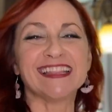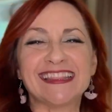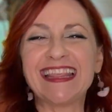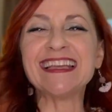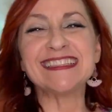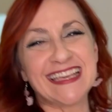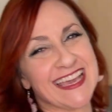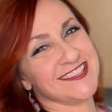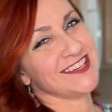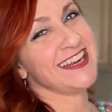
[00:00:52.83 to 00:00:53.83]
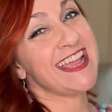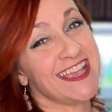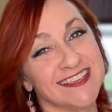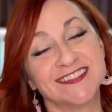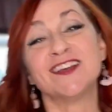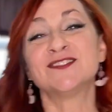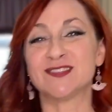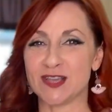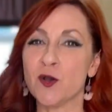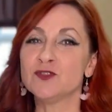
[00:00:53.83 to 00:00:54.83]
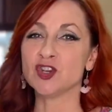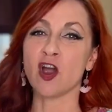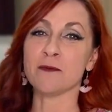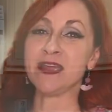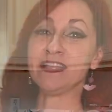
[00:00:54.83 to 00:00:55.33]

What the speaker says: This kitchen is so charming.